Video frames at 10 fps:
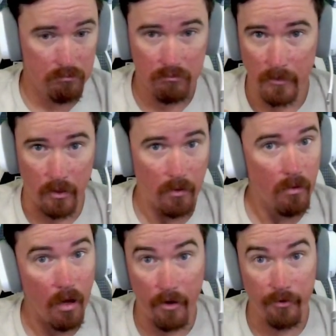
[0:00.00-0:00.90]
you know,
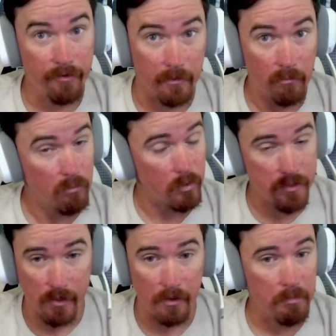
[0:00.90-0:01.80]
odd or even. What's
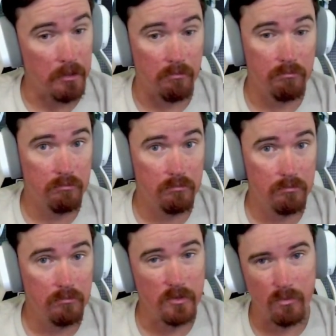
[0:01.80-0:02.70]
it gonna be?
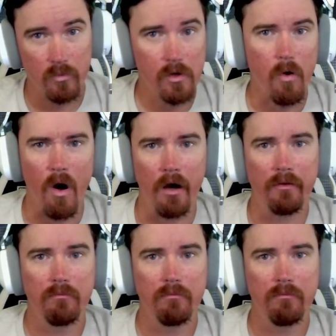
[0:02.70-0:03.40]
We'll go odd.